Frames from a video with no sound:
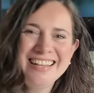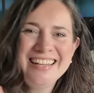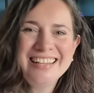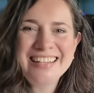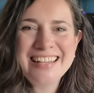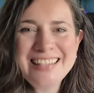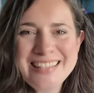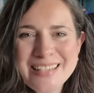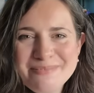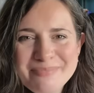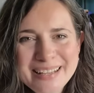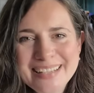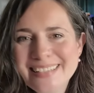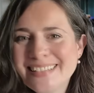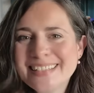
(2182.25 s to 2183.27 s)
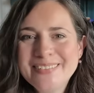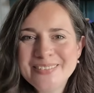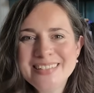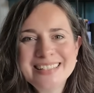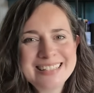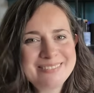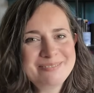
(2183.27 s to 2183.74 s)
Knitting plans. I
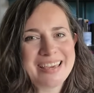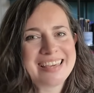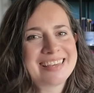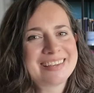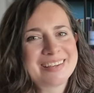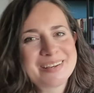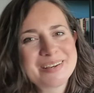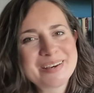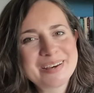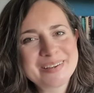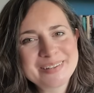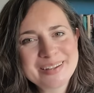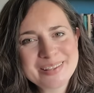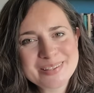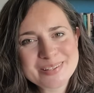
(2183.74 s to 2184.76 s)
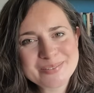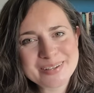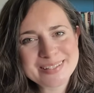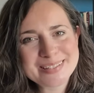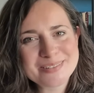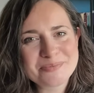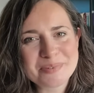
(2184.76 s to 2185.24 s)
want to make another
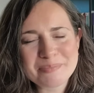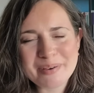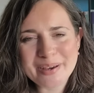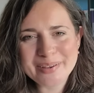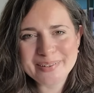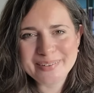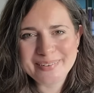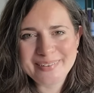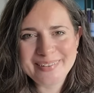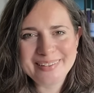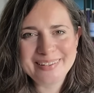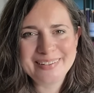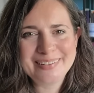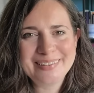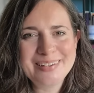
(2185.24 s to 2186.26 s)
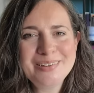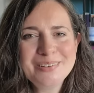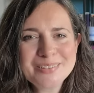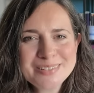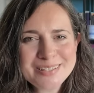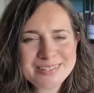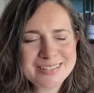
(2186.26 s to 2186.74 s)
sweater for my partner in the not
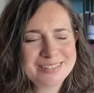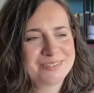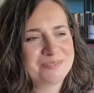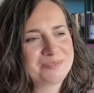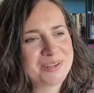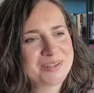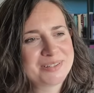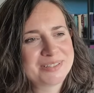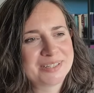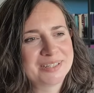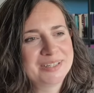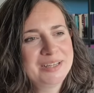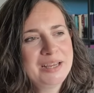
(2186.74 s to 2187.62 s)
too distant future,